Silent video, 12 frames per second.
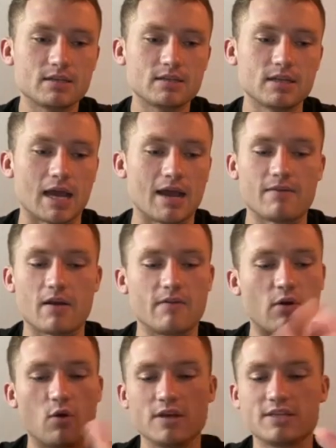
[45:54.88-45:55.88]
I've
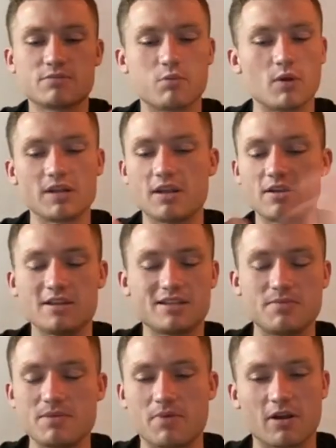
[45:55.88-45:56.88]
always wanted it
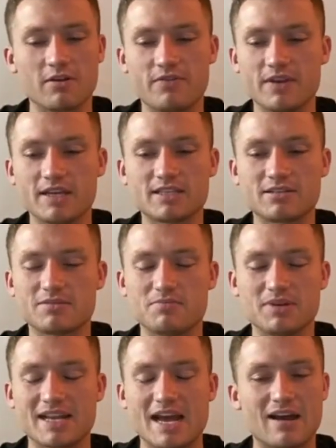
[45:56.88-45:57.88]
to be perfect,
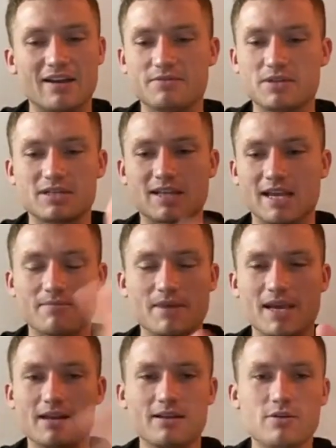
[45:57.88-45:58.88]
but now I'm just like,
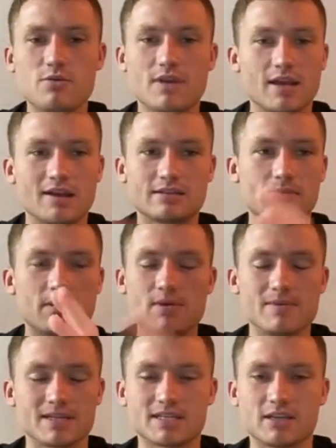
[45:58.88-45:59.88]
man, who cares? I'm gonna
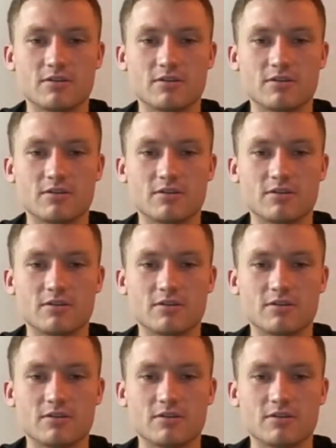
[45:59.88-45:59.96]
be myself,